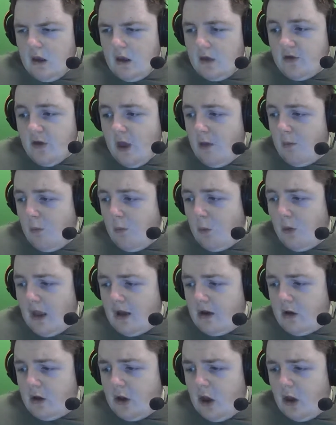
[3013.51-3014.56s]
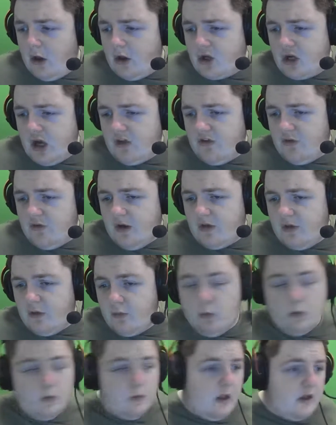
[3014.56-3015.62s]
As we had a chance
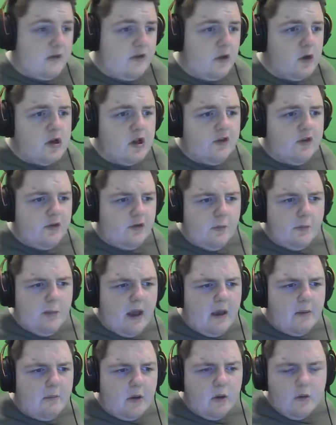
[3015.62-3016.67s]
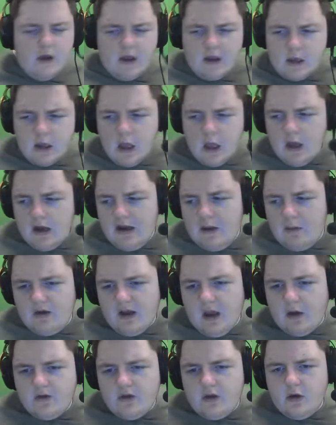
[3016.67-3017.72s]
we had two chances. So Bayern Munich,
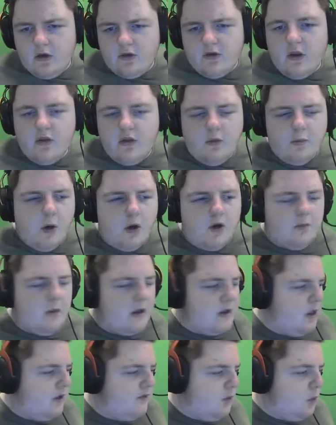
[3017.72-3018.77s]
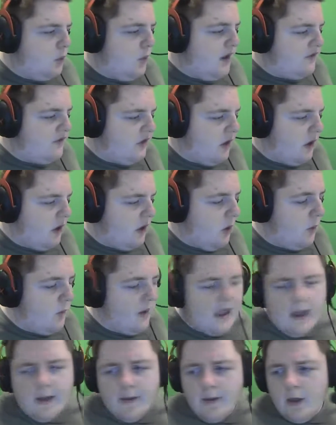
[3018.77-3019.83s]
Lewandowski goes down in the box, Michael Oliver waves it
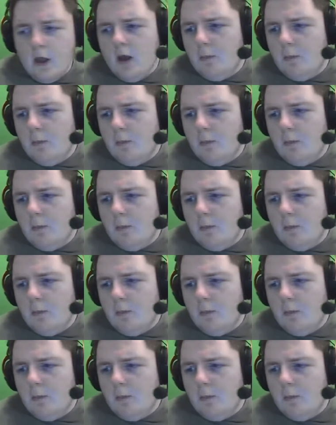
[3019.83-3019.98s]
away.